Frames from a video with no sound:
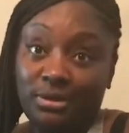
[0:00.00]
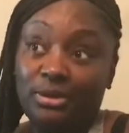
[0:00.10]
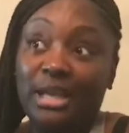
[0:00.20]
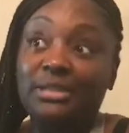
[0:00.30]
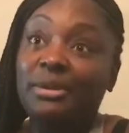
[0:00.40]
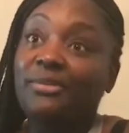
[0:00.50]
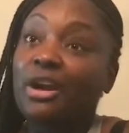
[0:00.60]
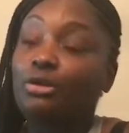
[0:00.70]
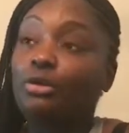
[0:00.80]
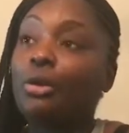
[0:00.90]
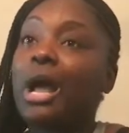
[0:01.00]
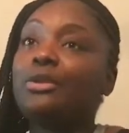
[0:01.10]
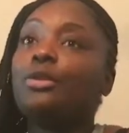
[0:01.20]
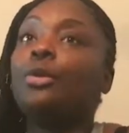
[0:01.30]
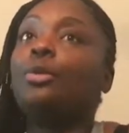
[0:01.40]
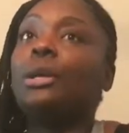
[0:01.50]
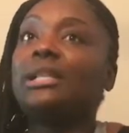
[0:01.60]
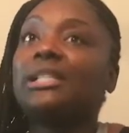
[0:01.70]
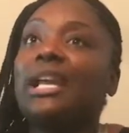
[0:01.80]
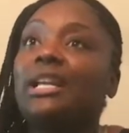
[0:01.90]
You asked me if I grew. I know
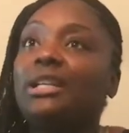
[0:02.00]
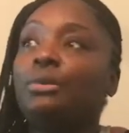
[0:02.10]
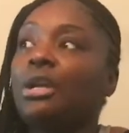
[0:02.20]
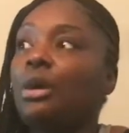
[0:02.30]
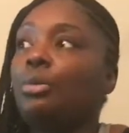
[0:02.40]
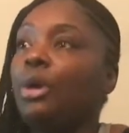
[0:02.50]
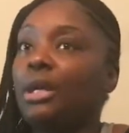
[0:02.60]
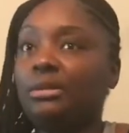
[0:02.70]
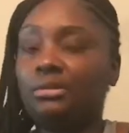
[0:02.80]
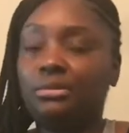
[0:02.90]
exactly what I want